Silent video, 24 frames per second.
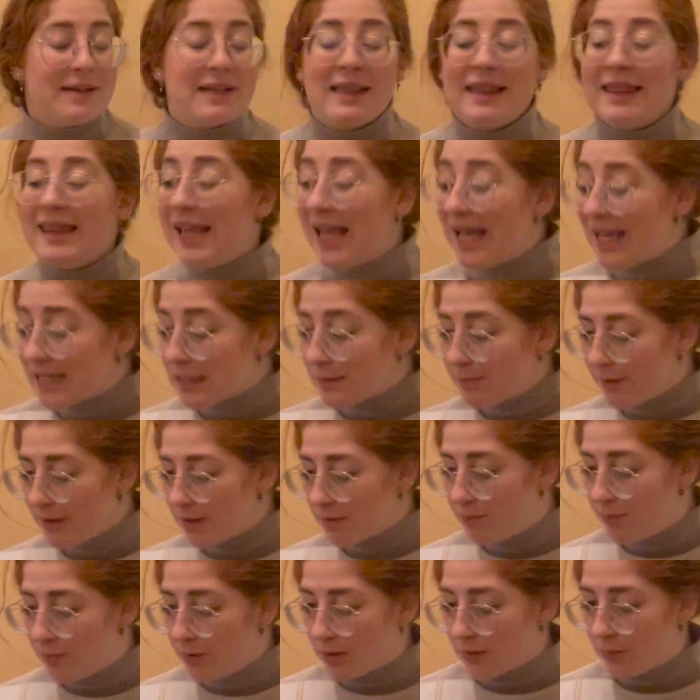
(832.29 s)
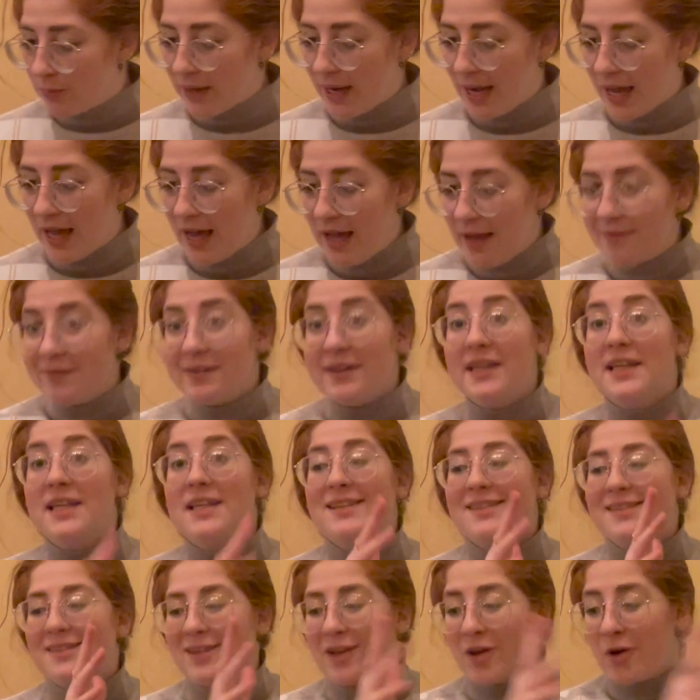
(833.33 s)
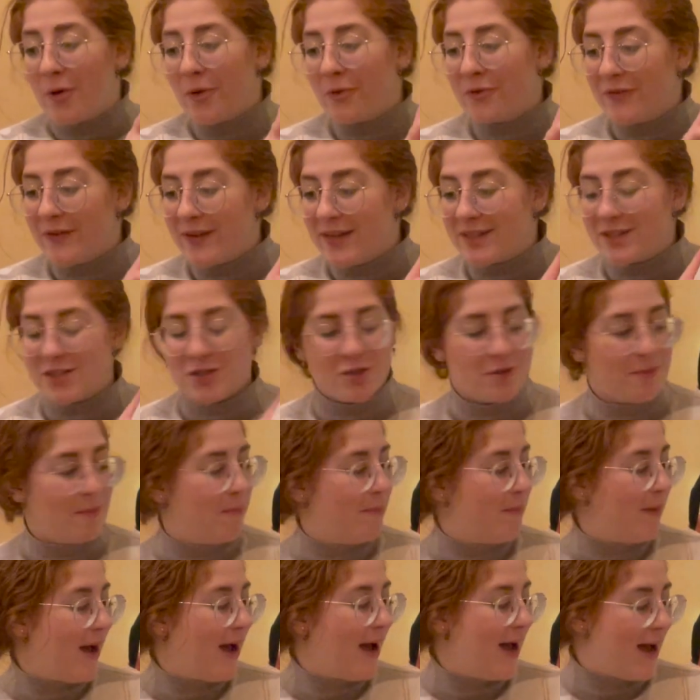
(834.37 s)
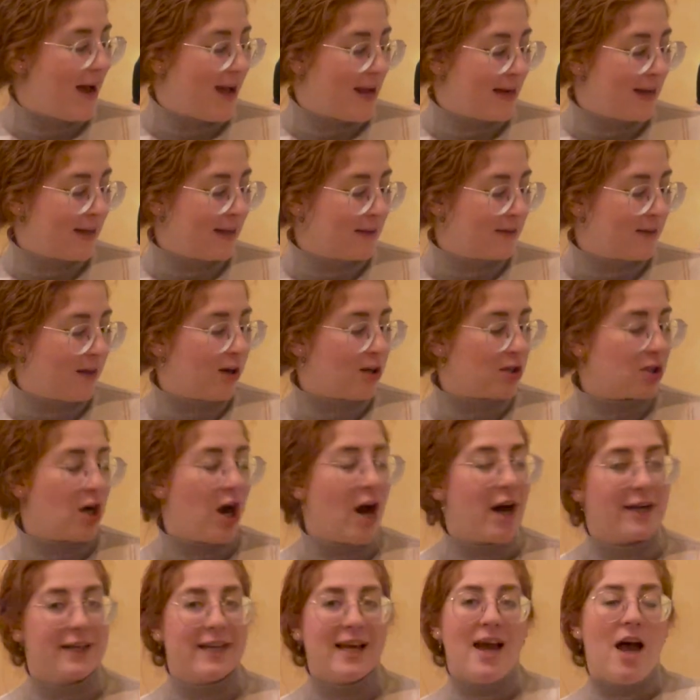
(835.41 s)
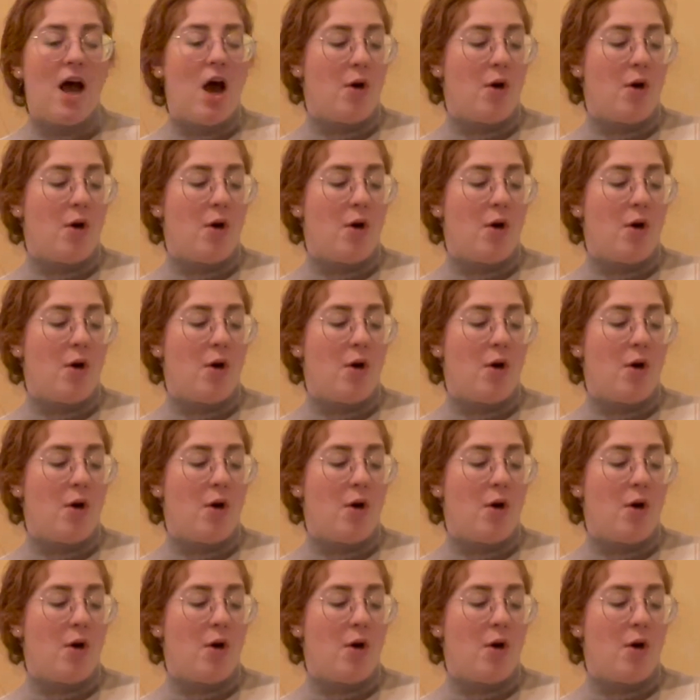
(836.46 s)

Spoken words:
Last big book we have is The Goldfinch by Donna Tartt.